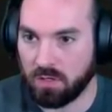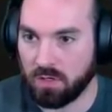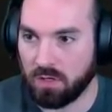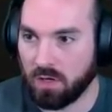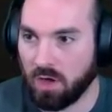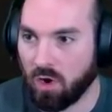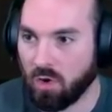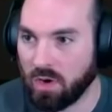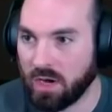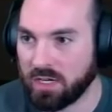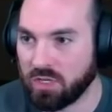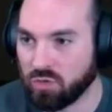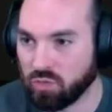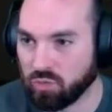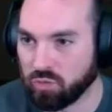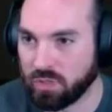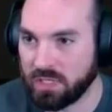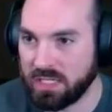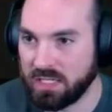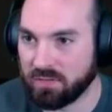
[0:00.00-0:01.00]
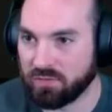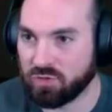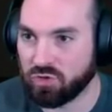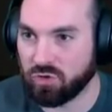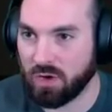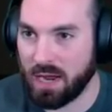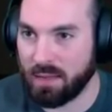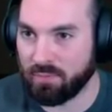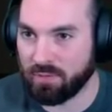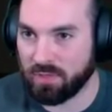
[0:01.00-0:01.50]
All right, Re of
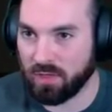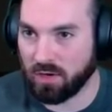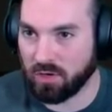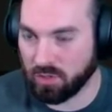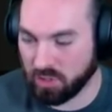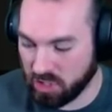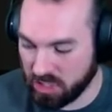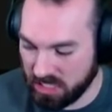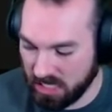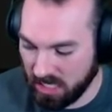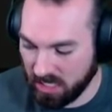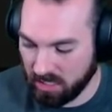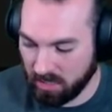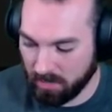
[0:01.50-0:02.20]
Tribe Thunderstick.